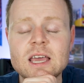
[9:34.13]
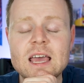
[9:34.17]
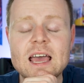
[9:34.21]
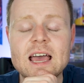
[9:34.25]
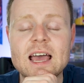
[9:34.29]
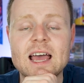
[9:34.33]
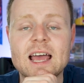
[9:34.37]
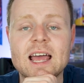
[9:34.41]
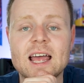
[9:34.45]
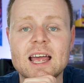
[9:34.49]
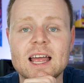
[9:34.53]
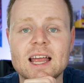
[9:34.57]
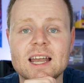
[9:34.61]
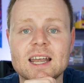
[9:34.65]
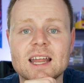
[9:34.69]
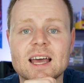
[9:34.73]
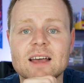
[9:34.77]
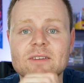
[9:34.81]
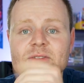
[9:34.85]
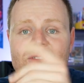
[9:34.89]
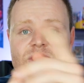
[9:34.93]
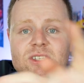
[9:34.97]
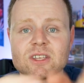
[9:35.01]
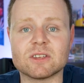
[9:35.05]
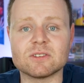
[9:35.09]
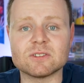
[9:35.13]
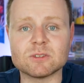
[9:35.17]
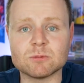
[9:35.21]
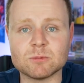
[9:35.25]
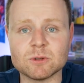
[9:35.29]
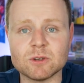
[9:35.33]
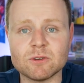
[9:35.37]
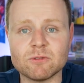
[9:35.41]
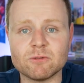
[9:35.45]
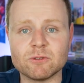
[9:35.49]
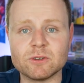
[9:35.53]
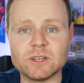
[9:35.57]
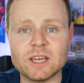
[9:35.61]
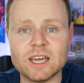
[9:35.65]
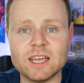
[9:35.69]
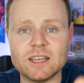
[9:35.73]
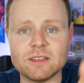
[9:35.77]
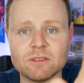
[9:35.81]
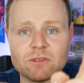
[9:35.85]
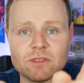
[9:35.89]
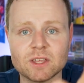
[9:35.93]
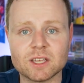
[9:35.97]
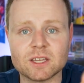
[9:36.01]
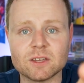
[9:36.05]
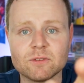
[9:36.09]
And have yourselves a beautiful day.
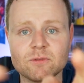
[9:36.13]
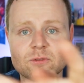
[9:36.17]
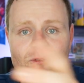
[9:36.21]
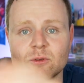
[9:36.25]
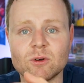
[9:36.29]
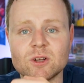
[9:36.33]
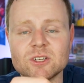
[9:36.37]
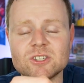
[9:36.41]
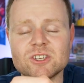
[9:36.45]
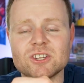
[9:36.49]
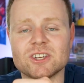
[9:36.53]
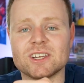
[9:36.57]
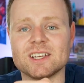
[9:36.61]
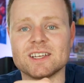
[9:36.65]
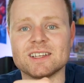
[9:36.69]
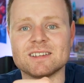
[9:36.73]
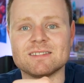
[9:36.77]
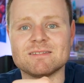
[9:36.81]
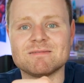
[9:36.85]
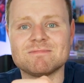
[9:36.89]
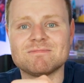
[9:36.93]
Thank you for watching.